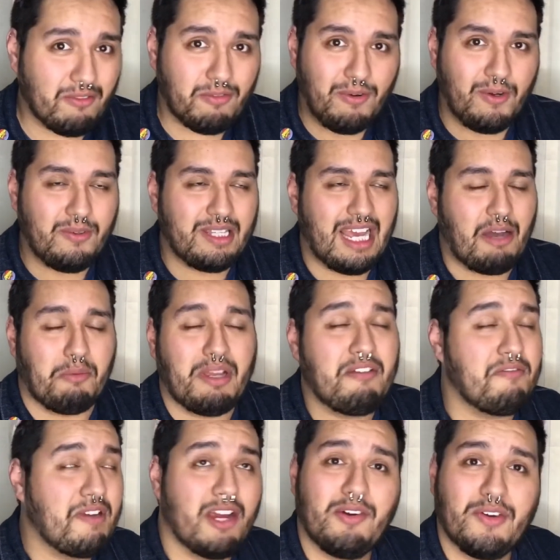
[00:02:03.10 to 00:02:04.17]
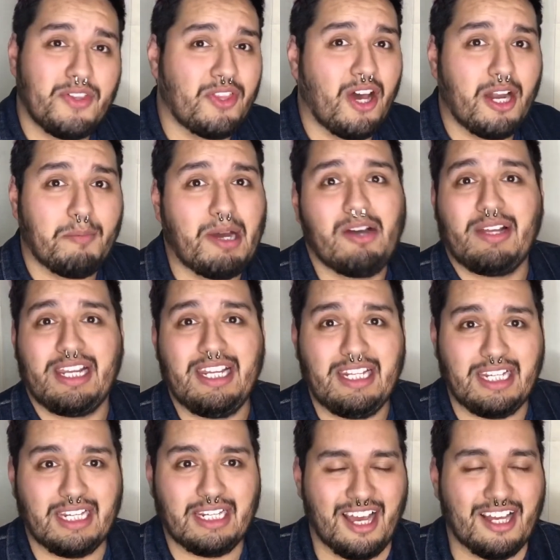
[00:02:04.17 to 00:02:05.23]
fruit that we've never thought about
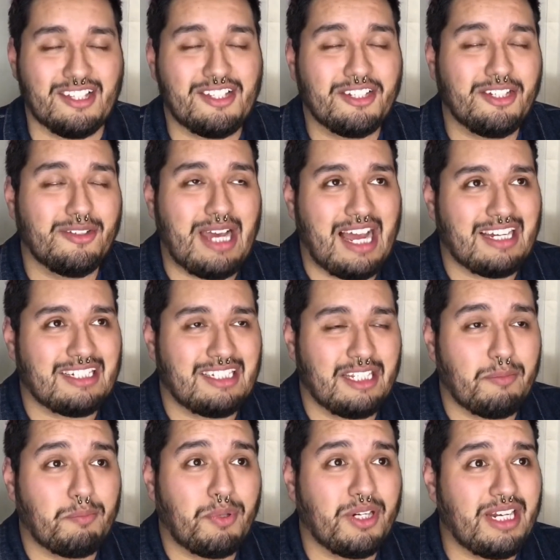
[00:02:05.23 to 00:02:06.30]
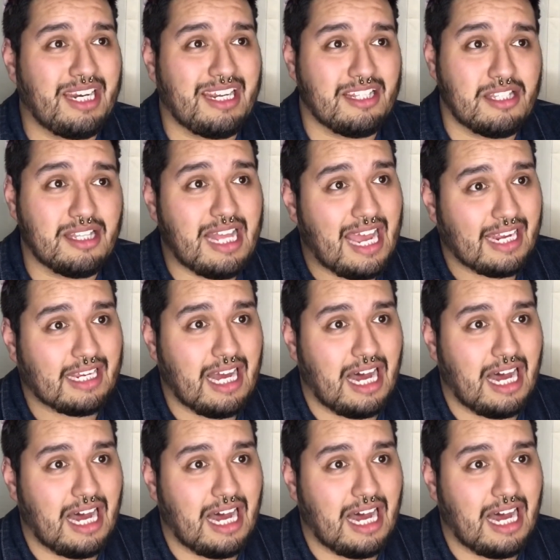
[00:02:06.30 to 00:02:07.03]
eating until you actually put it into that